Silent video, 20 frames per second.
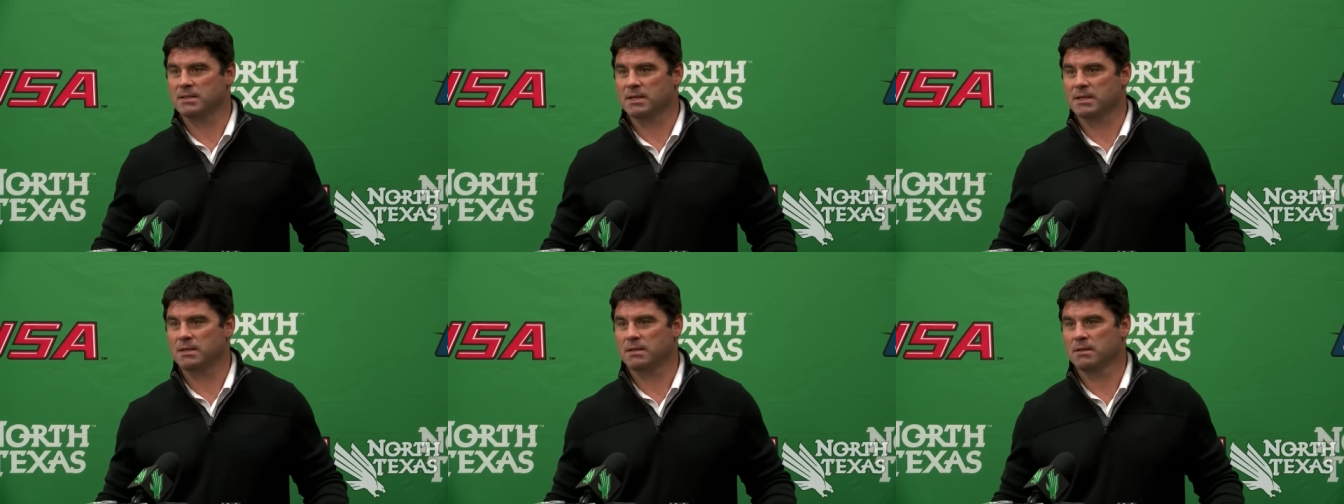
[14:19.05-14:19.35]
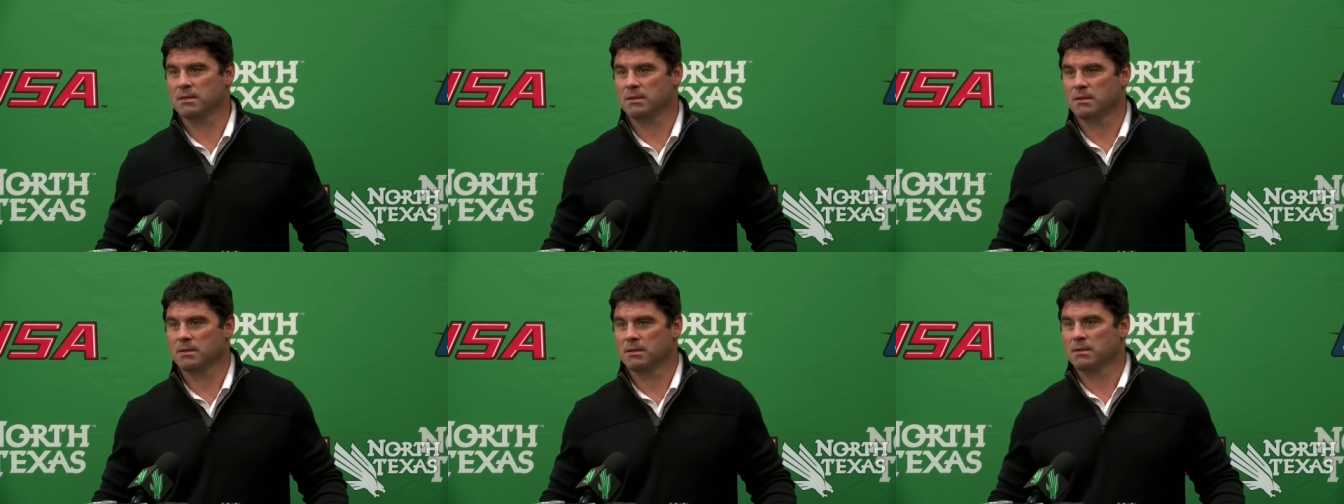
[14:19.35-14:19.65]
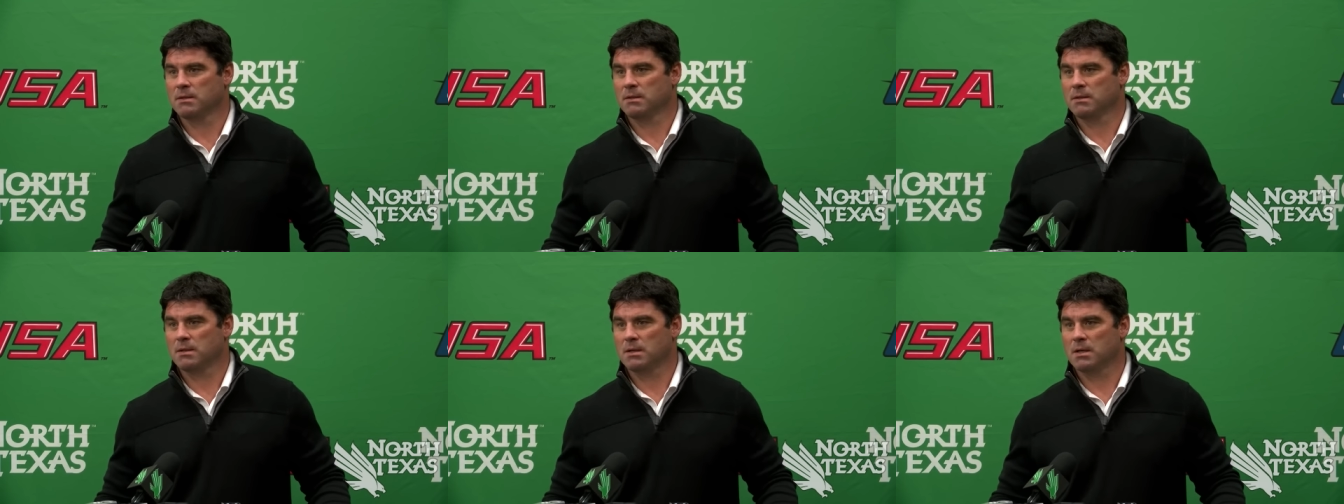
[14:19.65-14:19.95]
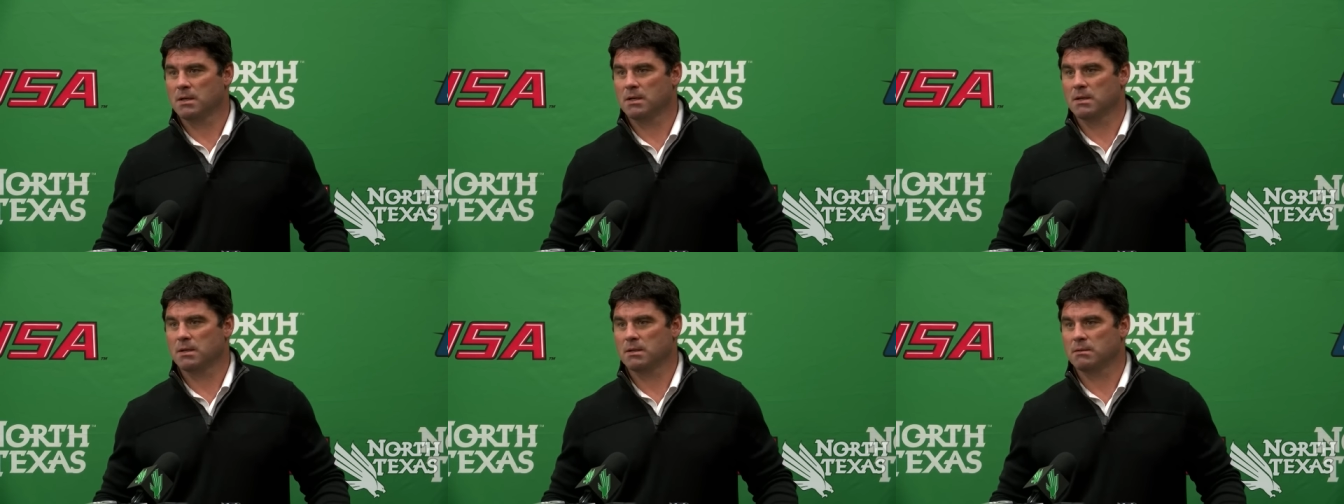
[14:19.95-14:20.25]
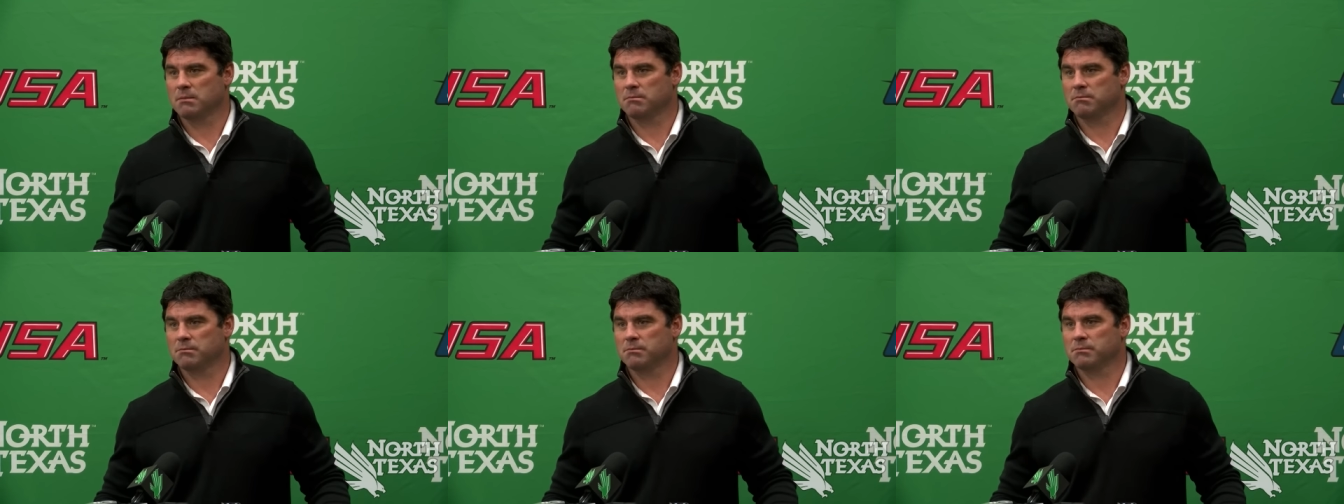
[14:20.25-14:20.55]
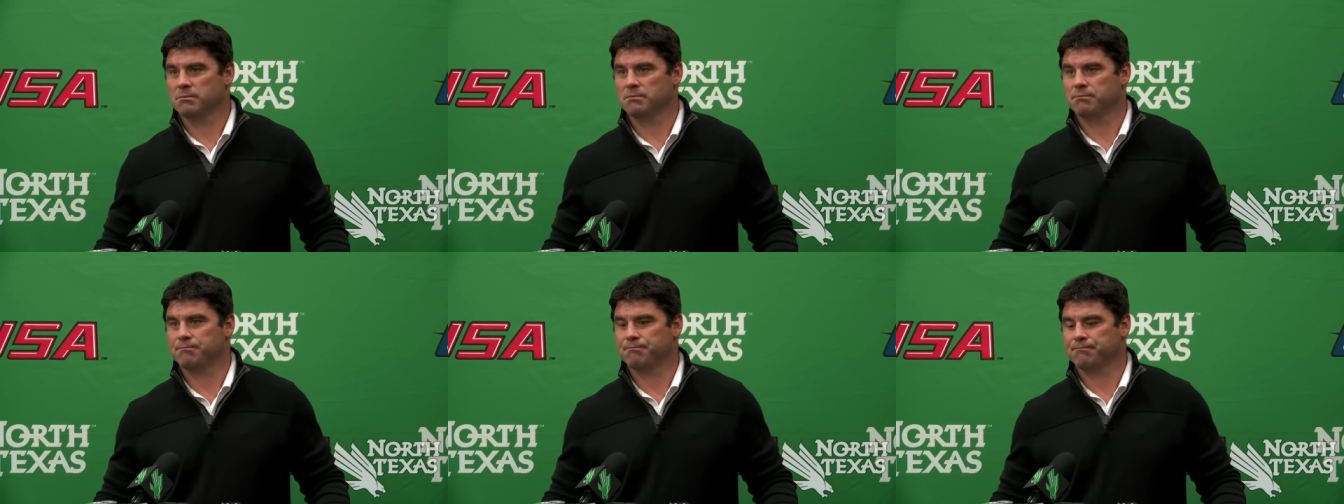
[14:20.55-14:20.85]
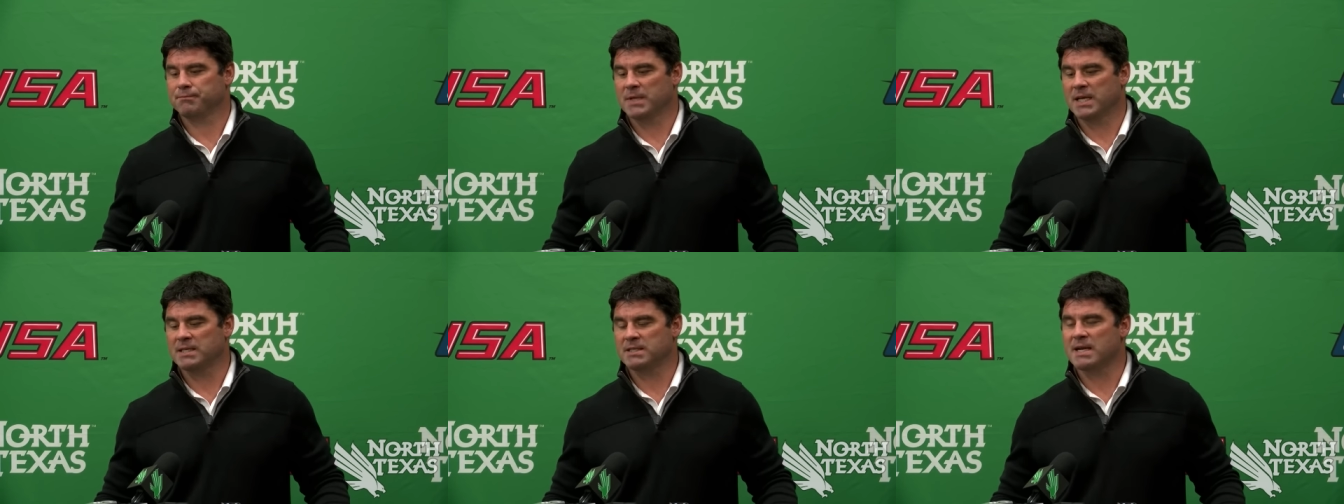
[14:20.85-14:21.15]
that uh,
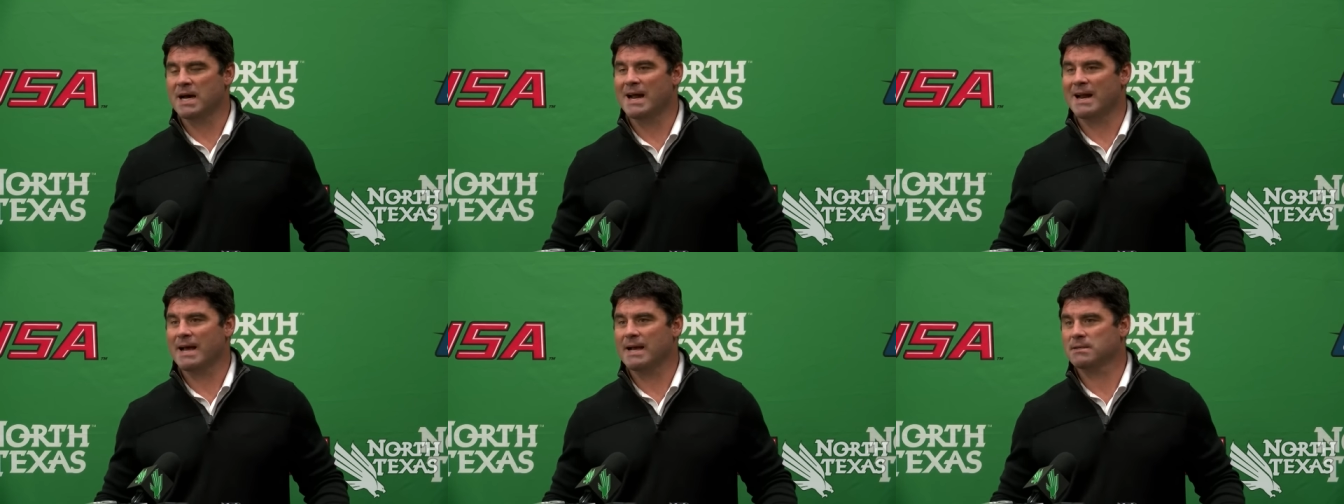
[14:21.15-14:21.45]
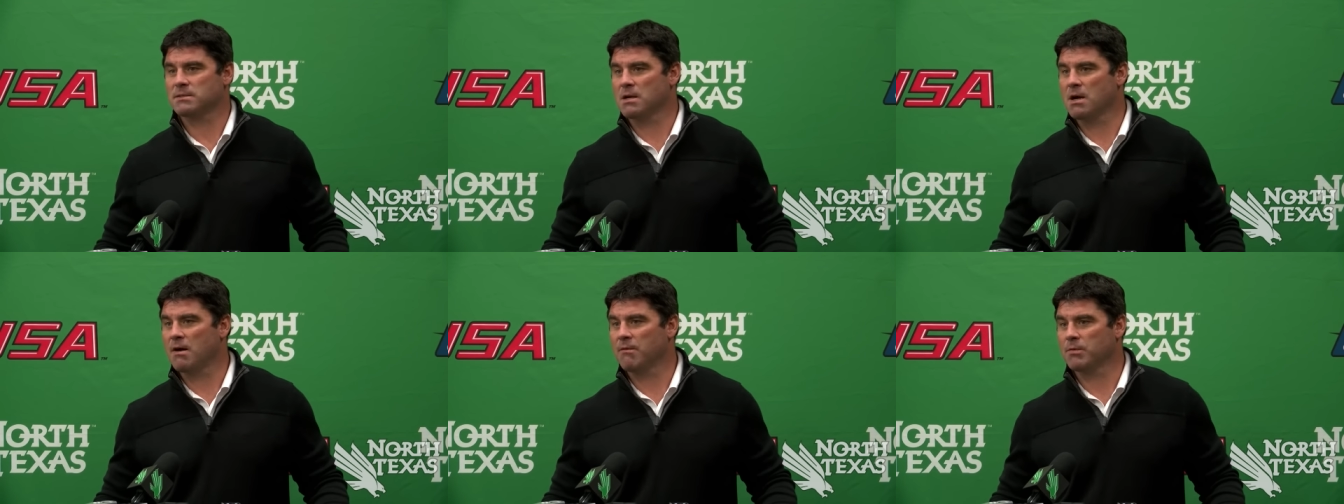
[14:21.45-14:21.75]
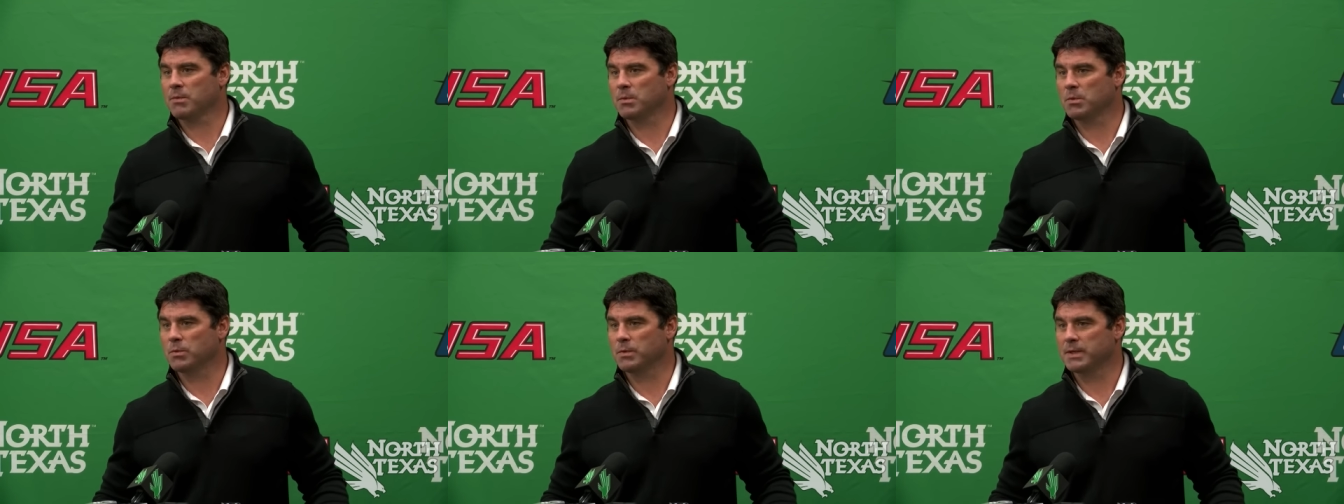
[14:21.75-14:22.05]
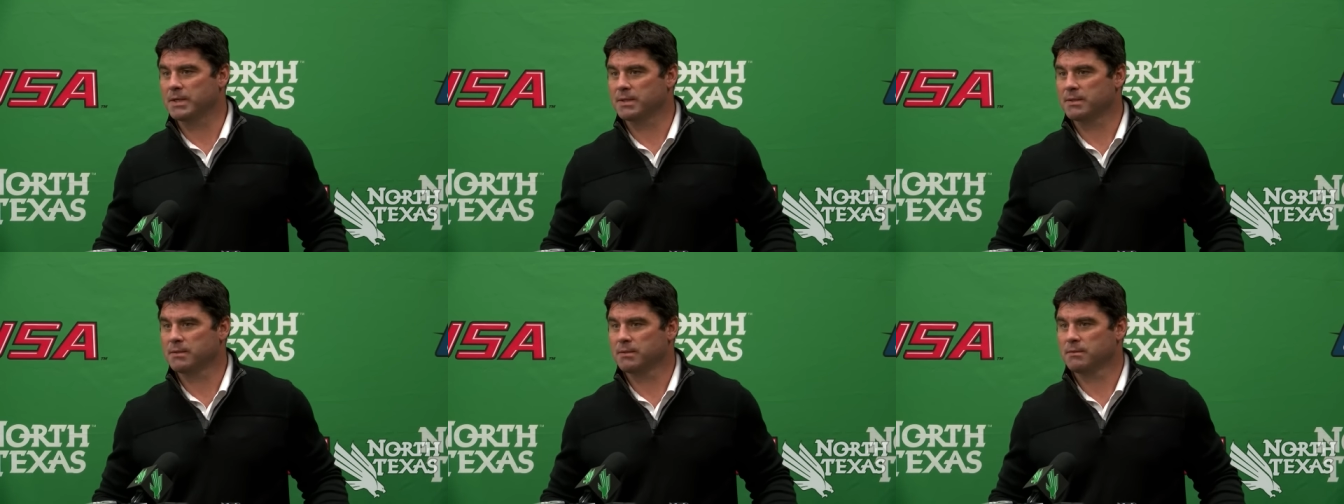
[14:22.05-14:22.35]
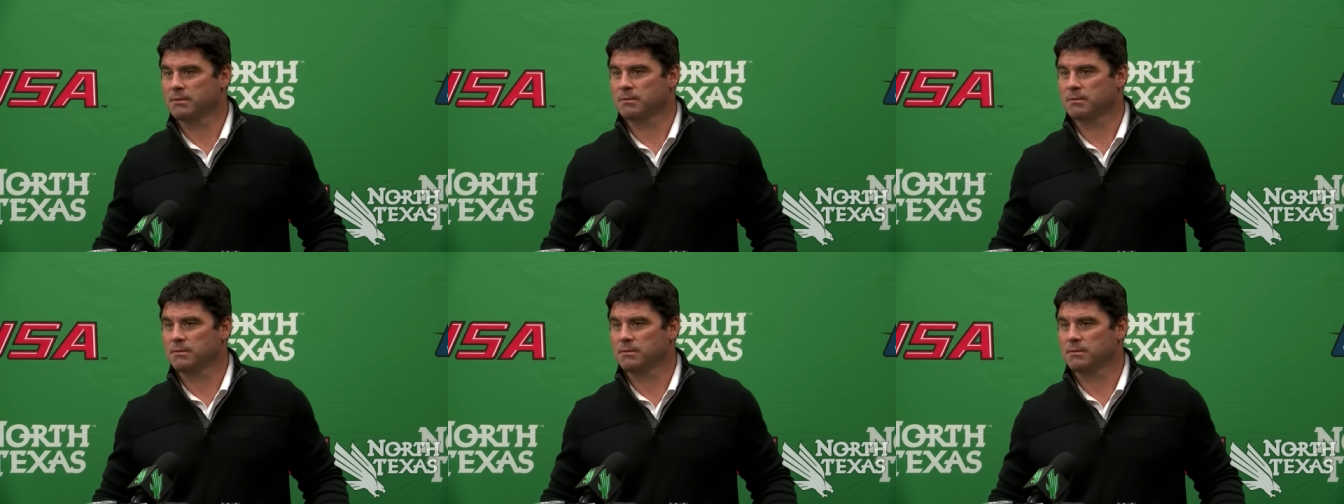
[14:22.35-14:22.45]
he's not as comfortable with.